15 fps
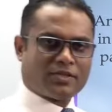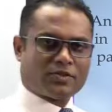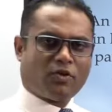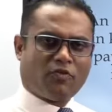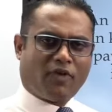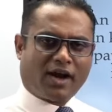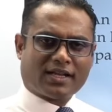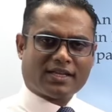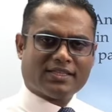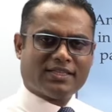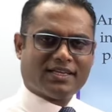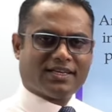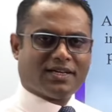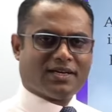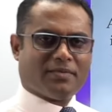so what is
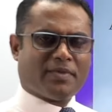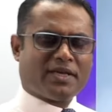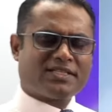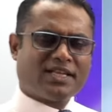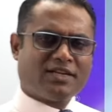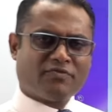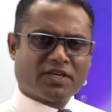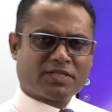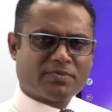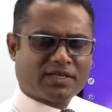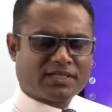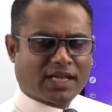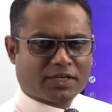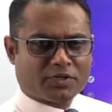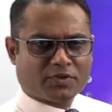the best
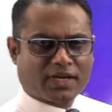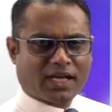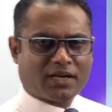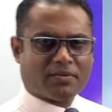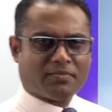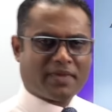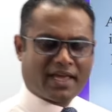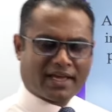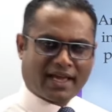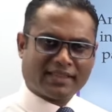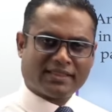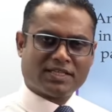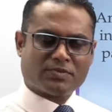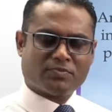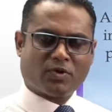investment that you can make
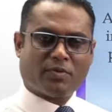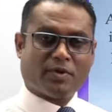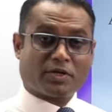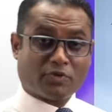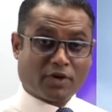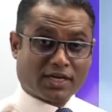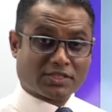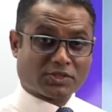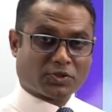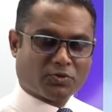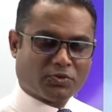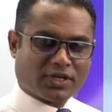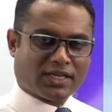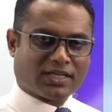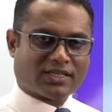at this moment? You are a
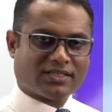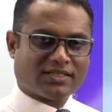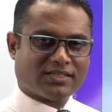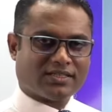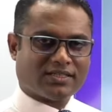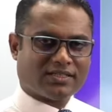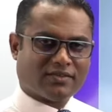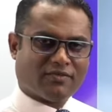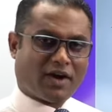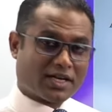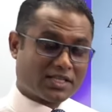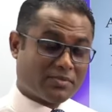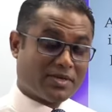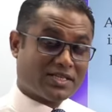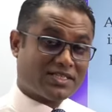student.
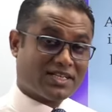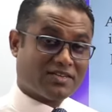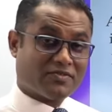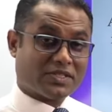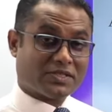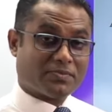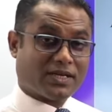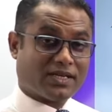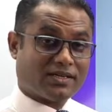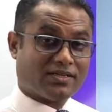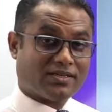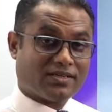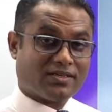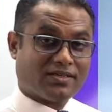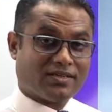What is the best investment?
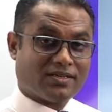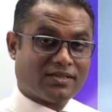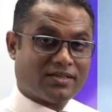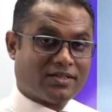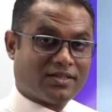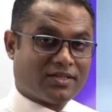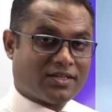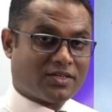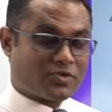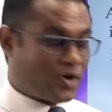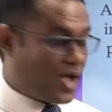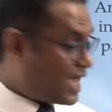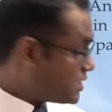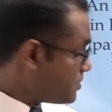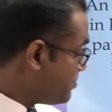So
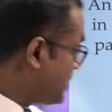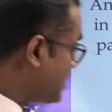as